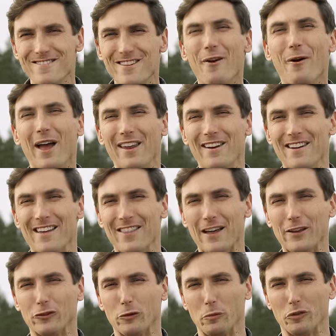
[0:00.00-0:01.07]
go ahead and hit
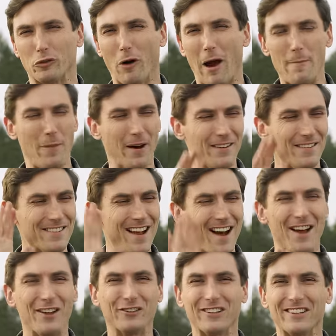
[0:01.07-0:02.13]
that subscribe button.
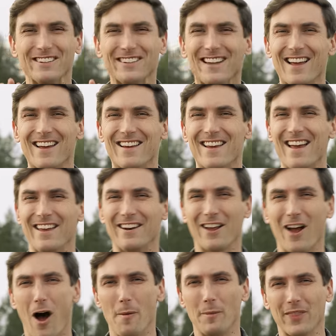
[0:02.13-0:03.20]
Guys, like and
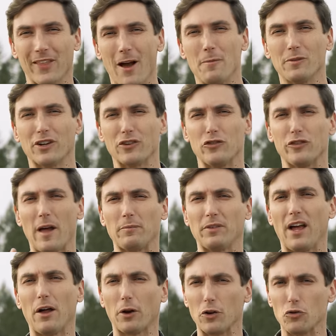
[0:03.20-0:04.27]
comment. The comment section is
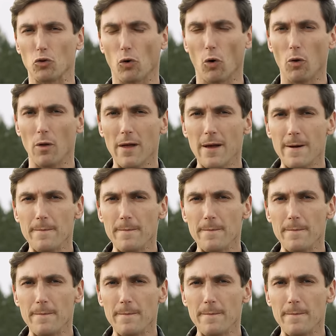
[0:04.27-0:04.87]
absolutely out of control.